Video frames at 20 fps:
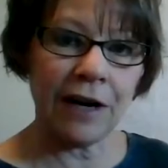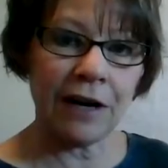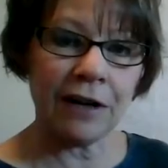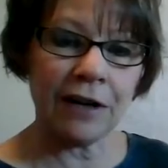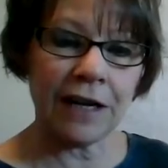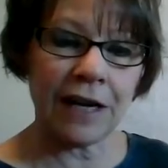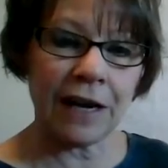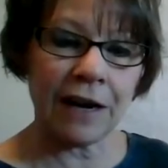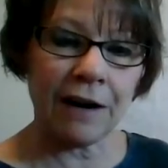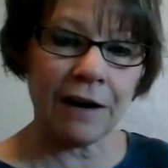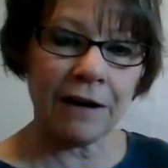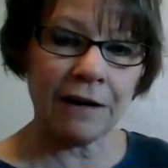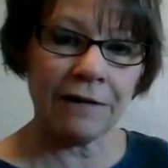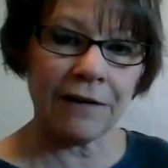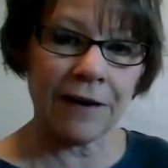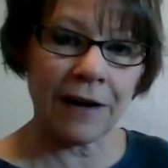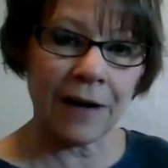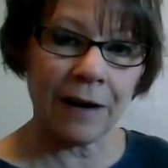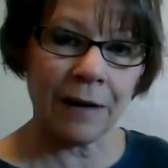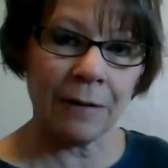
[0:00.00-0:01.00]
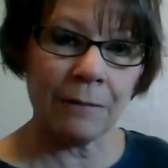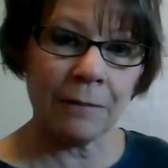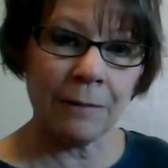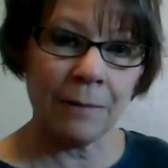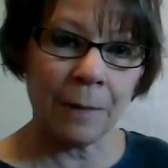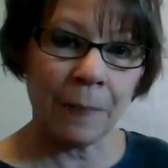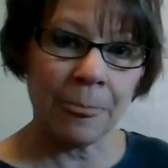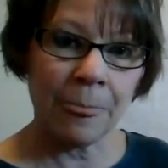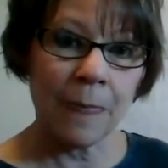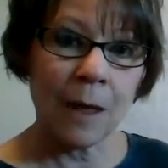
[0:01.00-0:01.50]
good care of him.
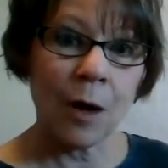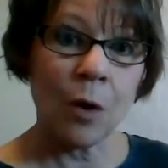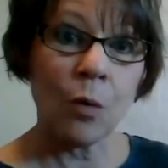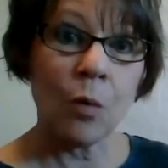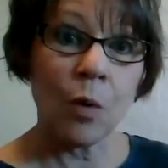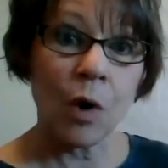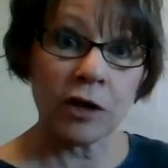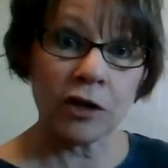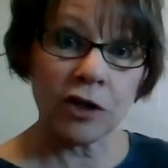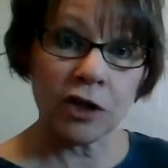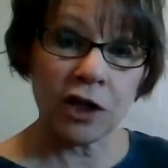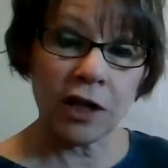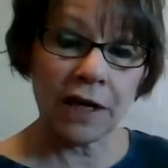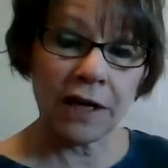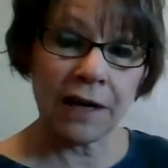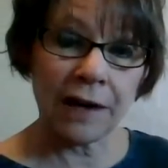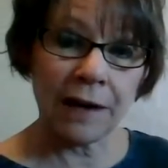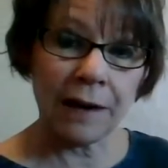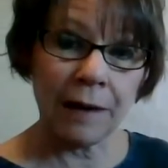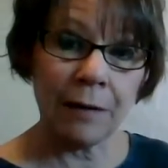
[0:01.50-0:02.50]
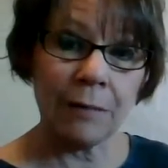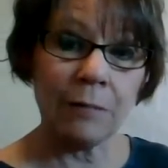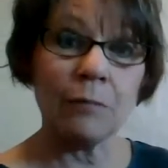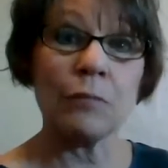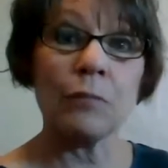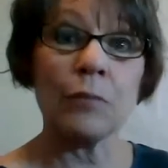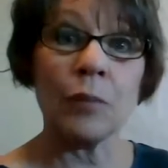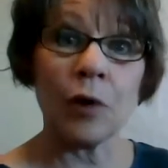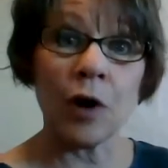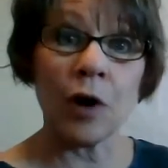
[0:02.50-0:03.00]
washing him,
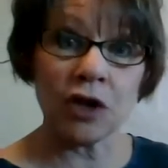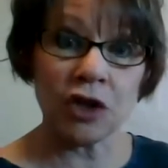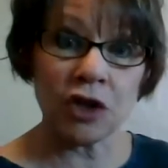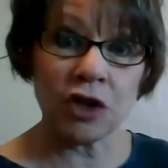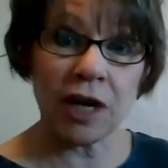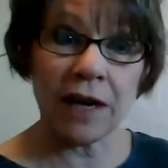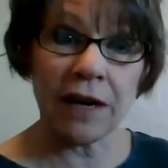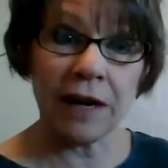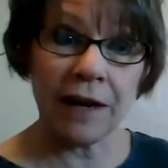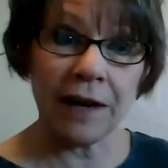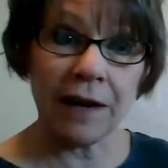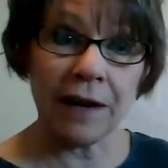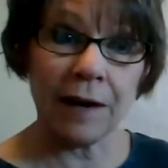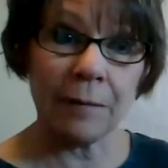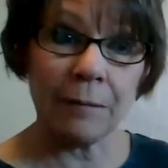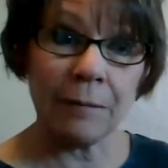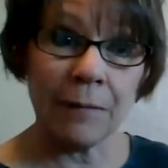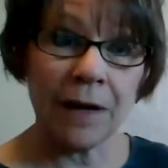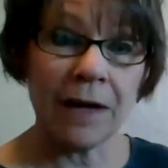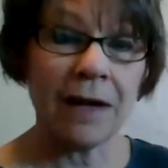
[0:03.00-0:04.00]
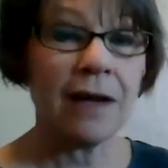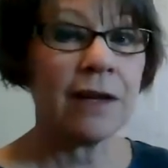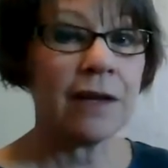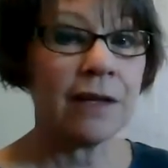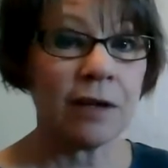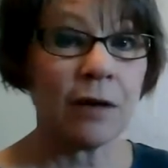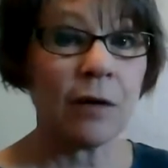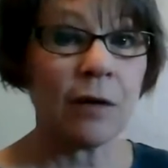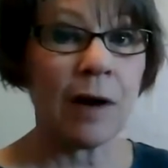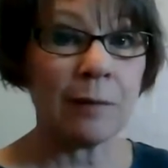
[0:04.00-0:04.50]
brushing him.
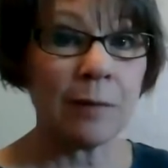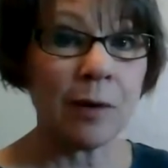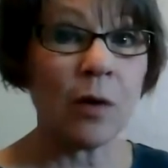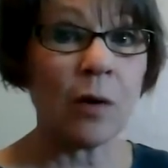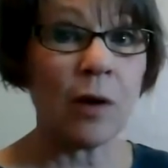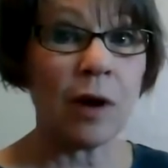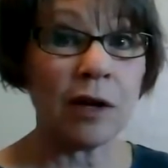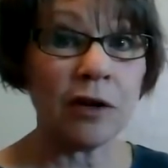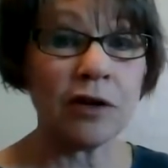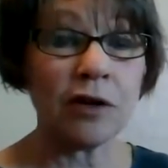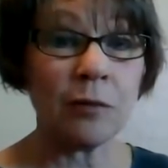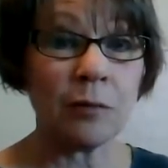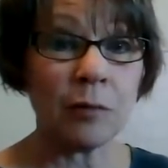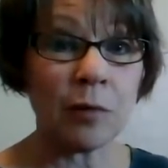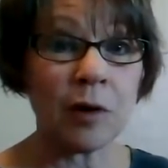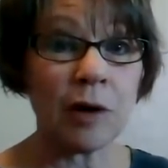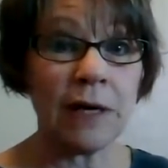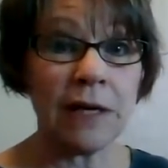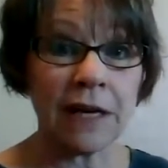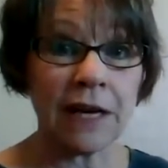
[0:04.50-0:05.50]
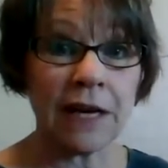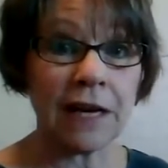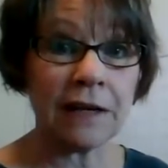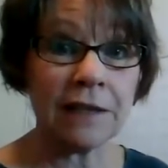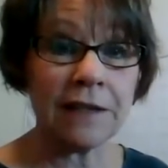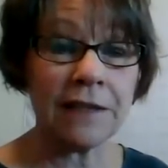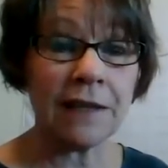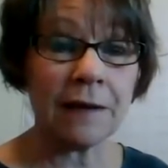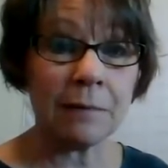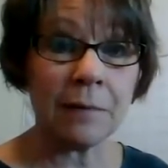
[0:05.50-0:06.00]
So I'm going to
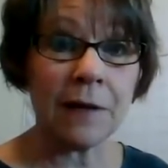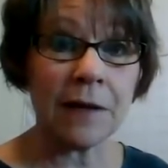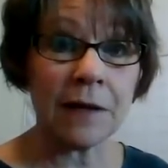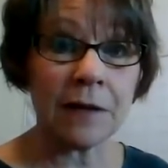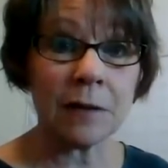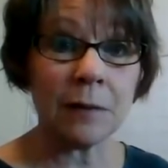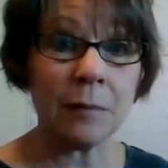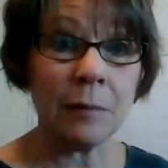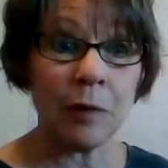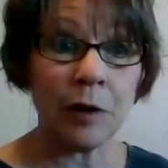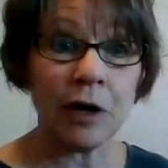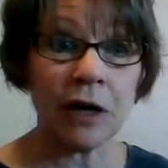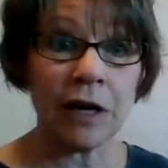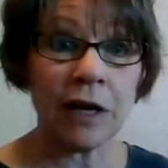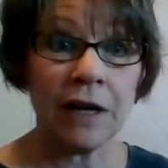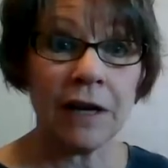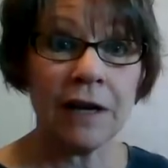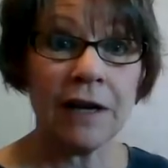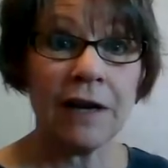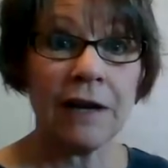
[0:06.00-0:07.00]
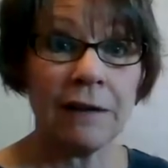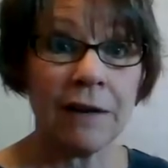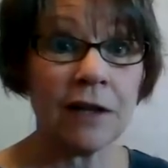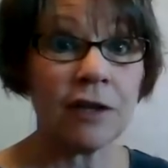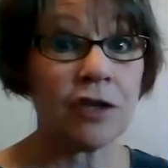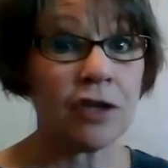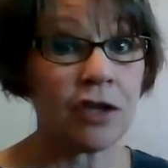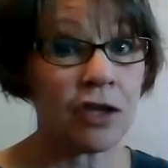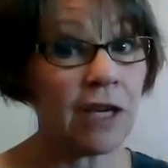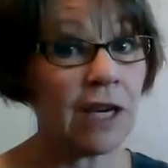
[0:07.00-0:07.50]
predict in this book that
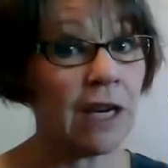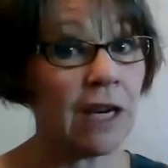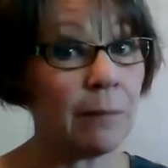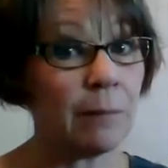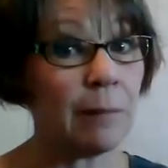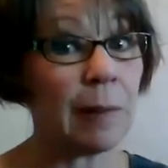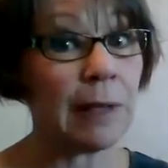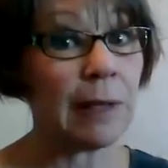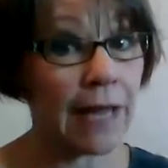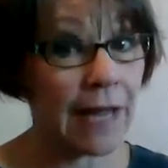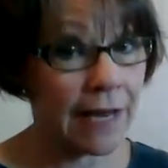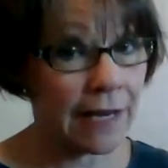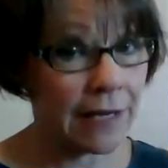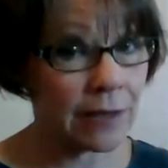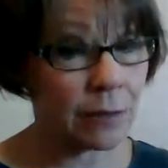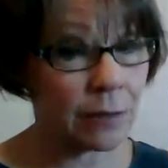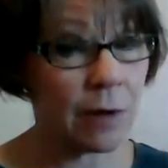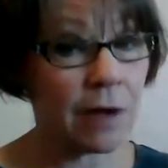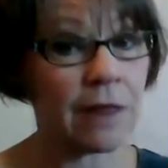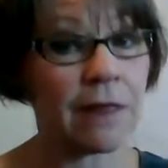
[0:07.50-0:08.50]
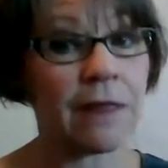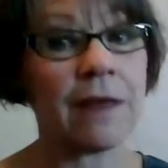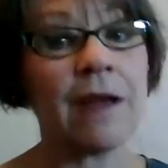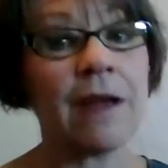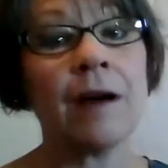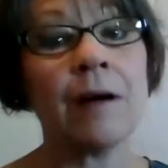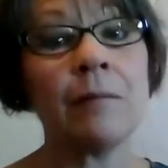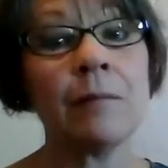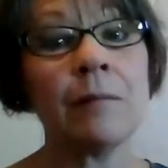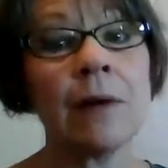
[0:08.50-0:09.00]
she plays with
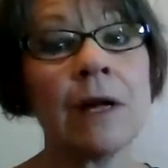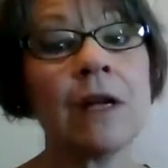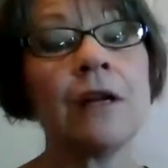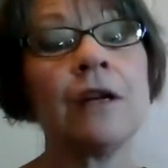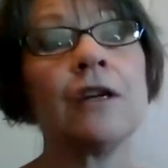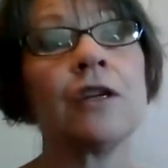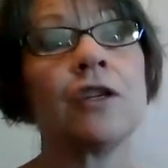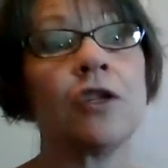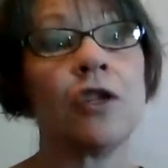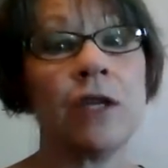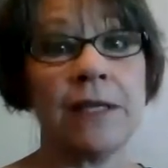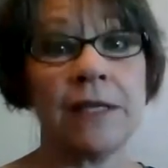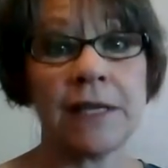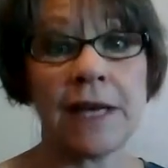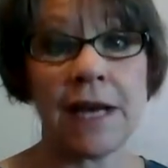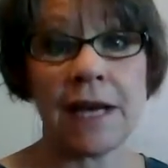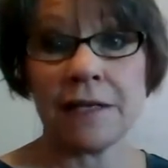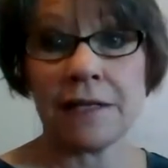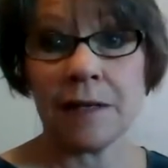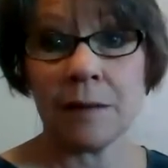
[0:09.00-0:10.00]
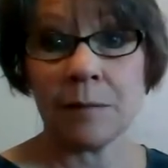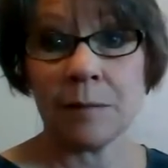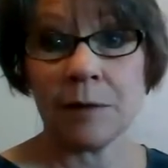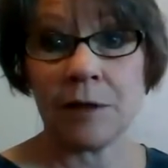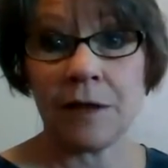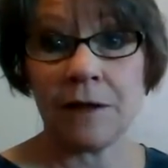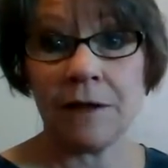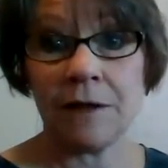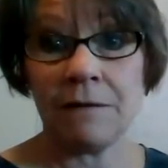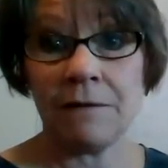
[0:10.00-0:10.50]
him. She takes him
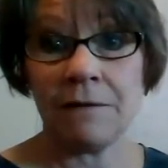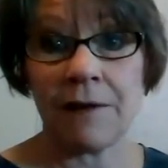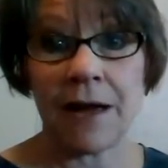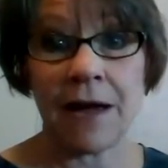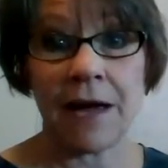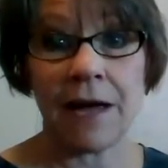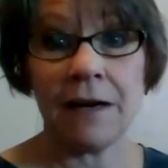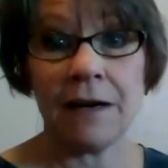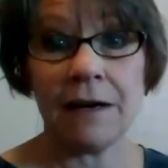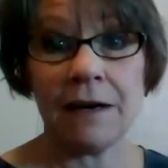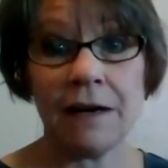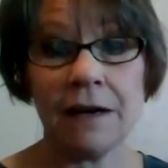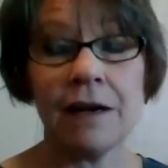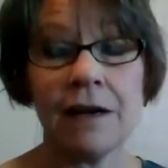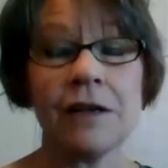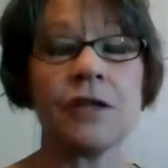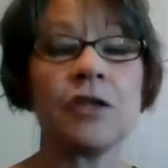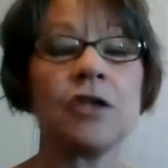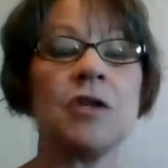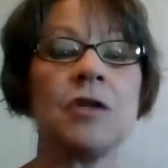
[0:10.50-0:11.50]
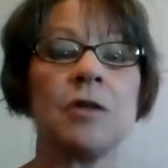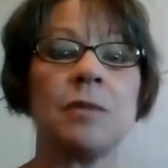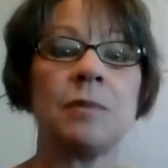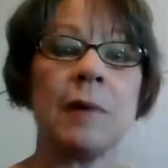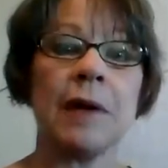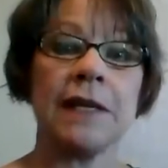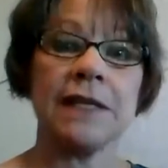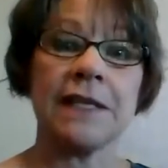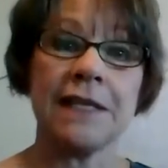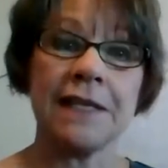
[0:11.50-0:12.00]
to the vet. She
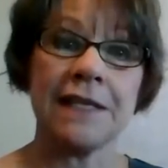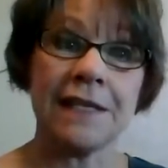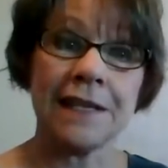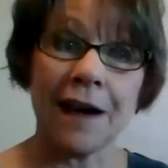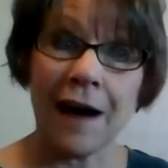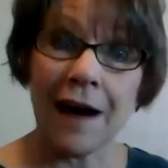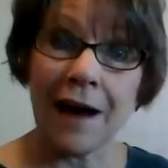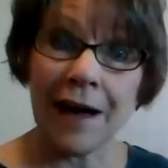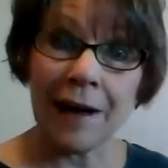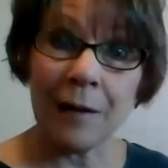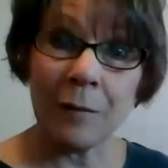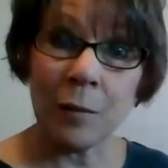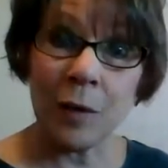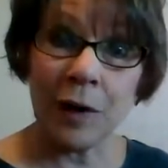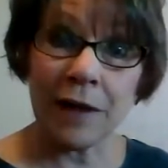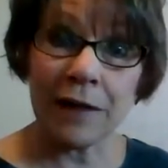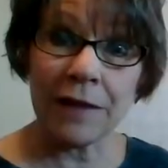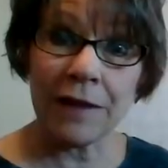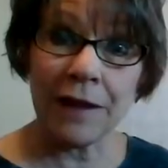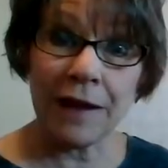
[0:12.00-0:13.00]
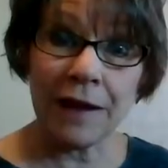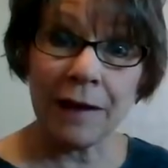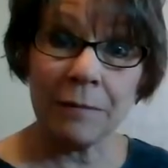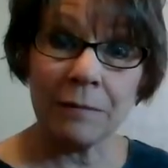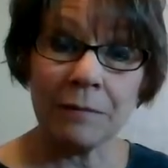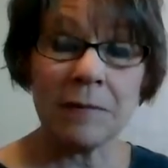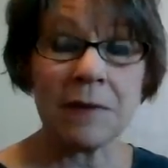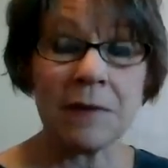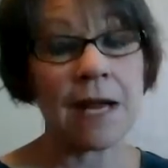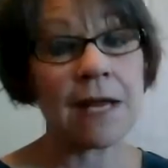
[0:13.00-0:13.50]
spends time with
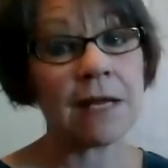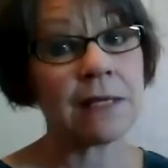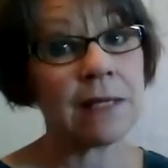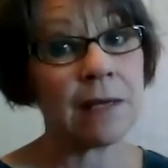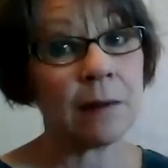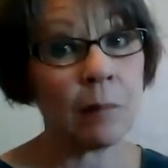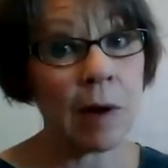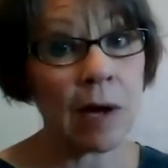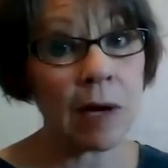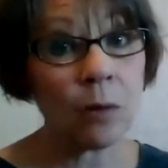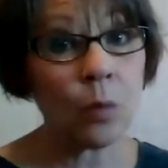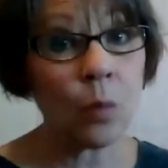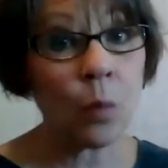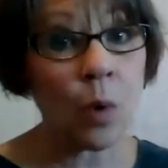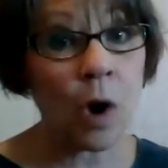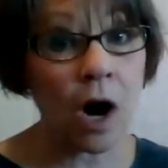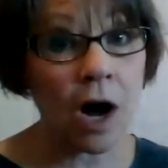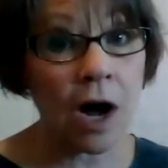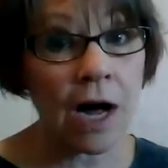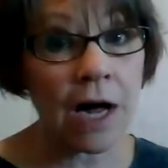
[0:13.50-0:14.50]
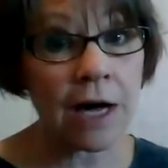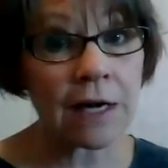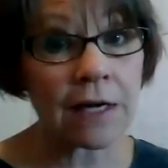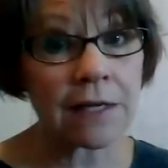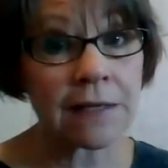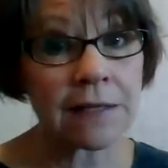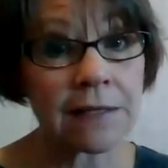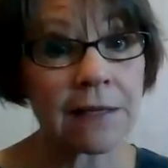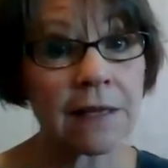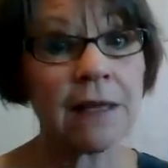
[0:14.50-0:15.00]
him, takes him on
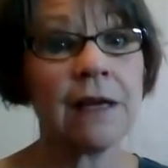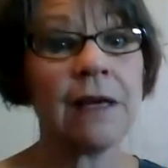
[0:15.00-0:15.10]
walks,